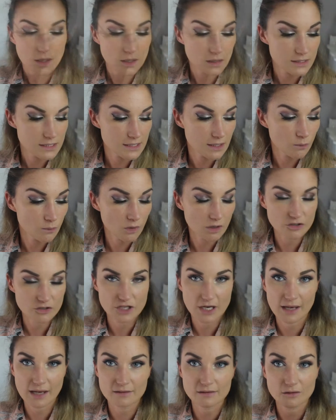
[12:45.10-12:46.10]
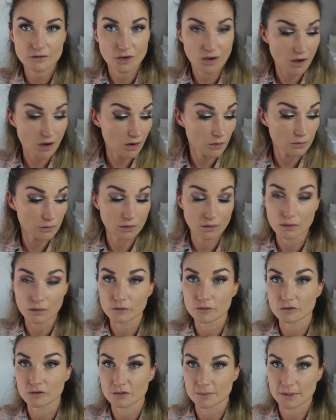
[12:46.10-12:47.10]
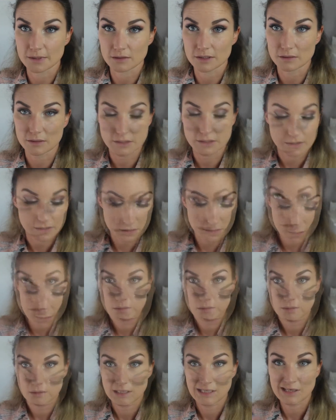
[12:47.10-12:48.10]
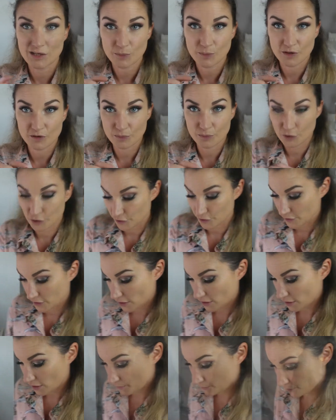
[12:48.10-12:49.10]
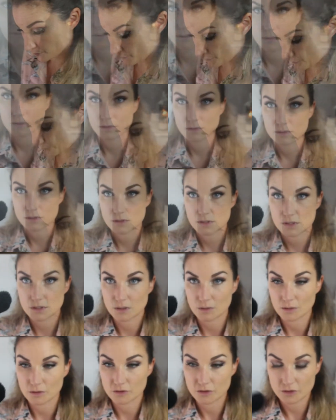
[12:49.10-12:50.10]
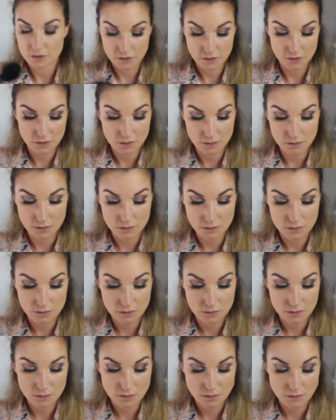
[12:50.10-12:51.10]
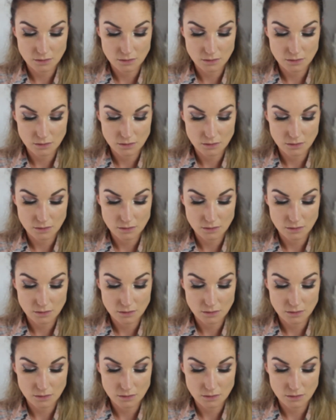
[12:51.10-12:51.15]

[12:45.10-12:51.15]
Skin wise, she hasn't got a whole lot on, to be honest. A little bit of bronzer, so I'll just use